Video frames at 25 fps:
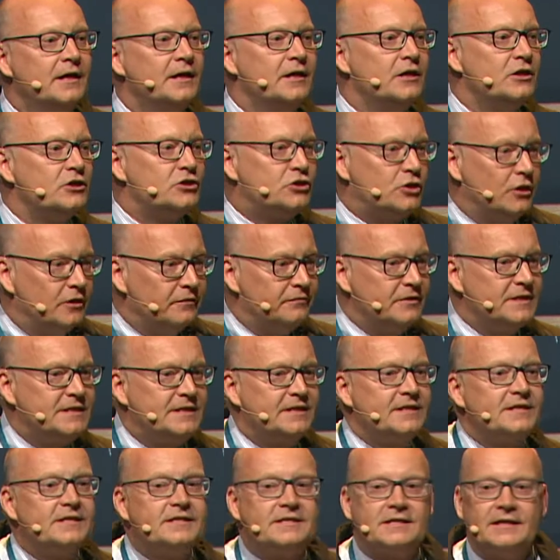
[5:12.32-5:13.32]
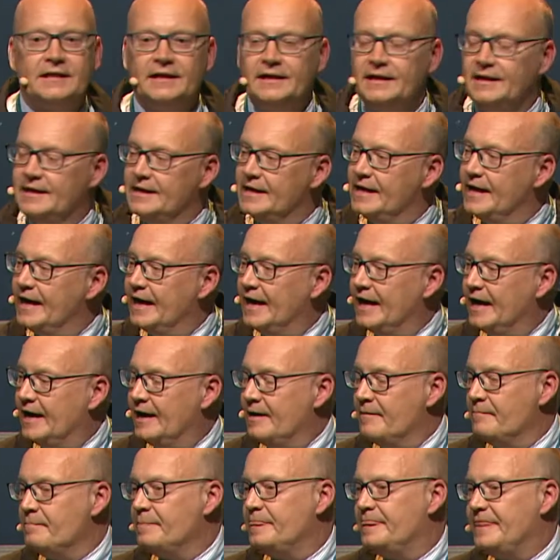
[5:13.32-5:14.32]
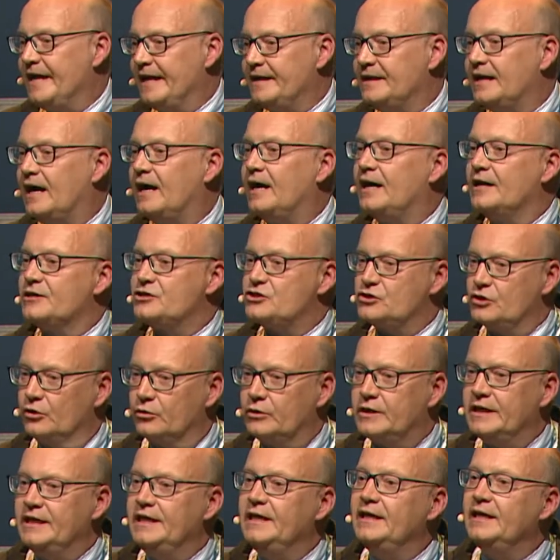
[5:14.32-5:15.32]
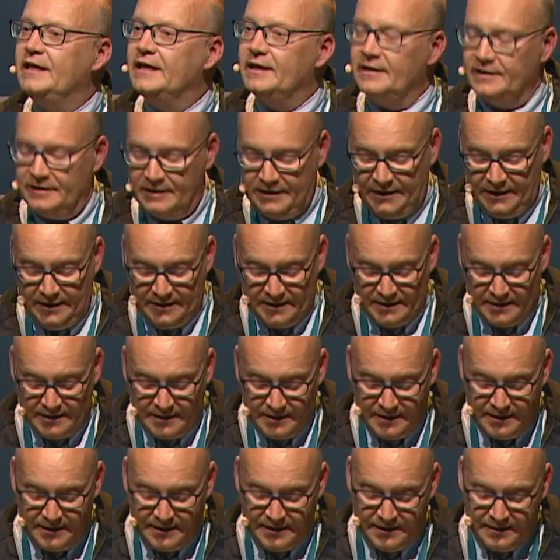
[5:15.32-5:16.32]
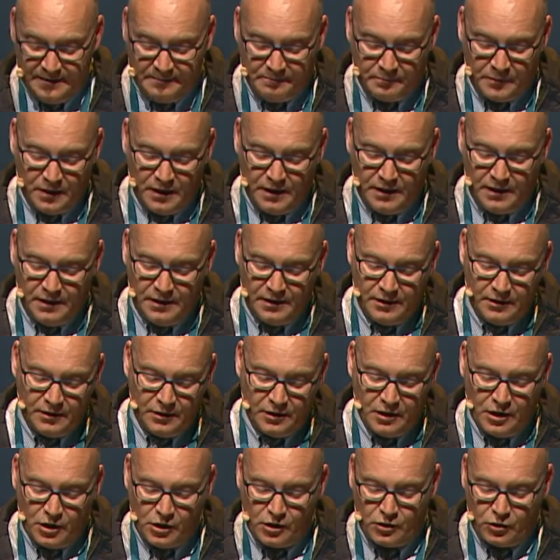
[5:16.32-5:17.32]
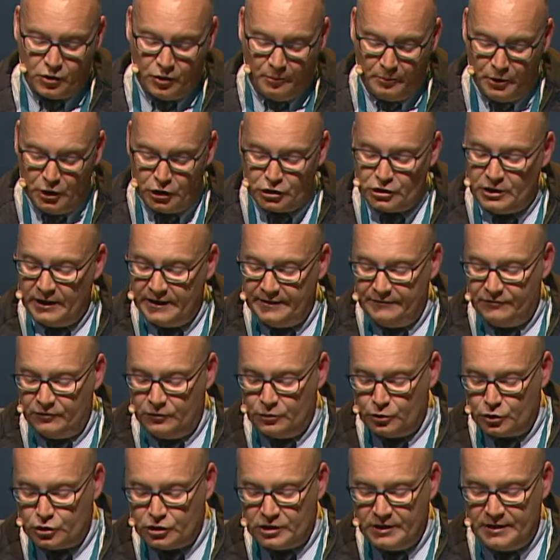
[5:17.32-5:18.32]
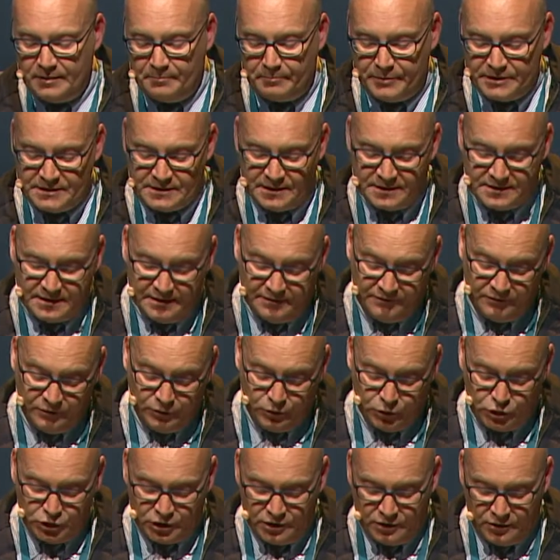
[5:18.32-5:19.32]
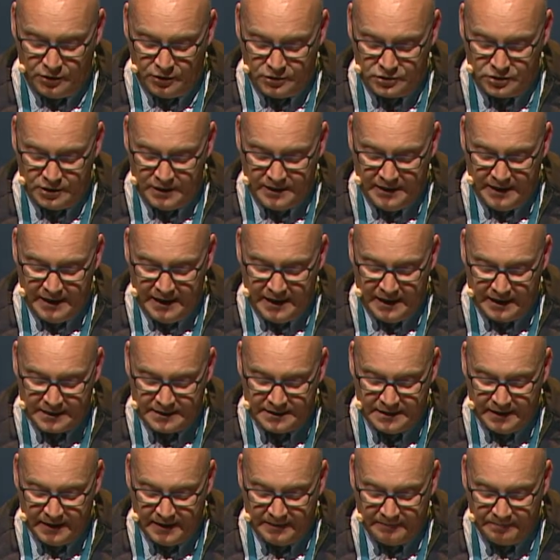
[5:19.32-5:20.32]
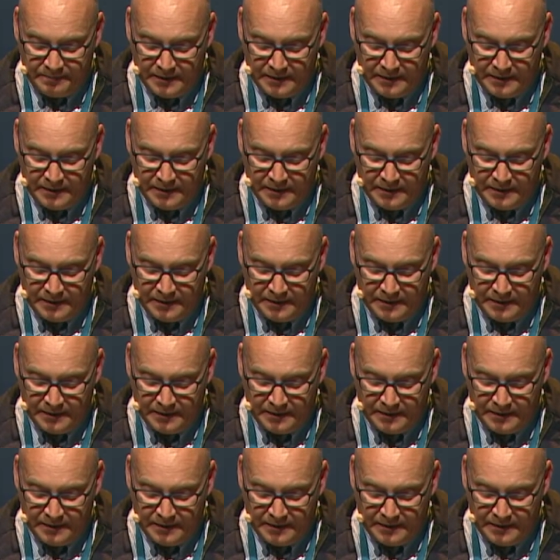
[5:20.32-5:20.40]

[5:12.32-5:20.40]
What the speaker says: services that are so key in the commercial evolution, the business evolution also in the Arctic.